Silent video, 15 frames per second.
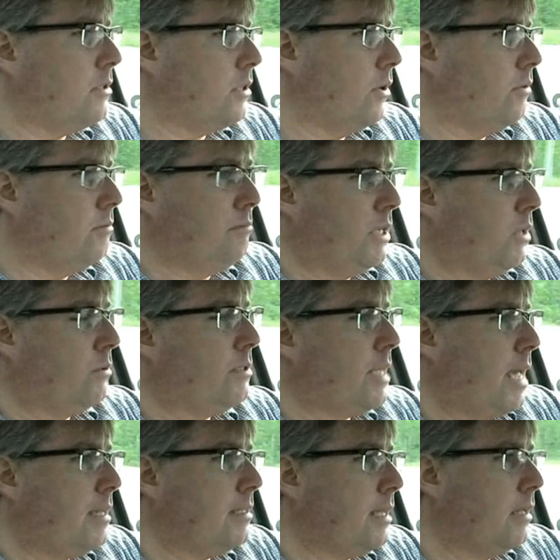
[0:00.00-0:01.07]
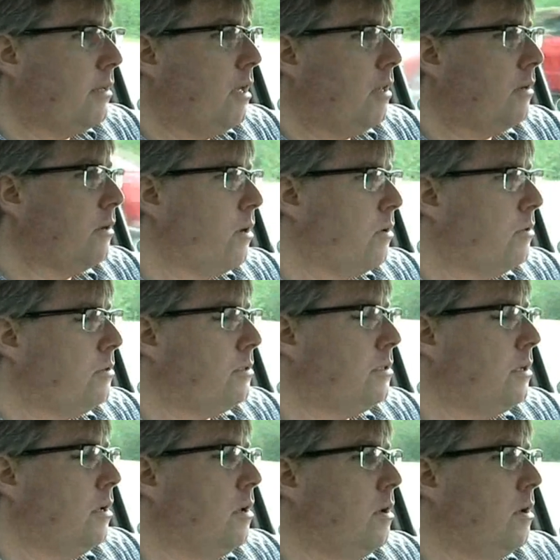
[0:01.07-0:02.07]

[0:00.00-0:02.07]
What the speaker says: So, $10 notes